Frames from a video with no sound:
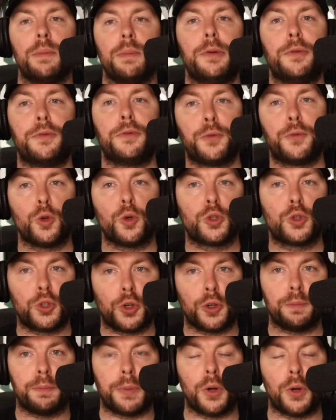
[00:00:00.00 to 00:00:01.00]
before
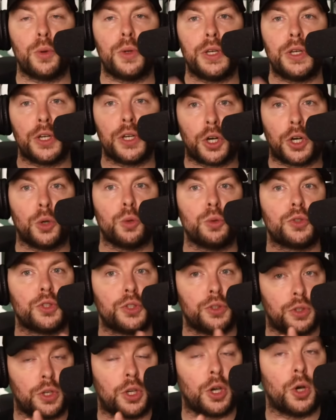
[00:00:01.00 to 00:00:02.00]
Todd Boehly and co
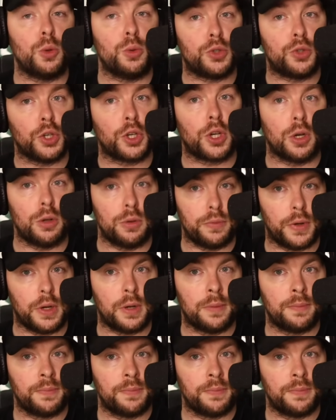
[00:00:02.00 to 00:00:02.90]
took over.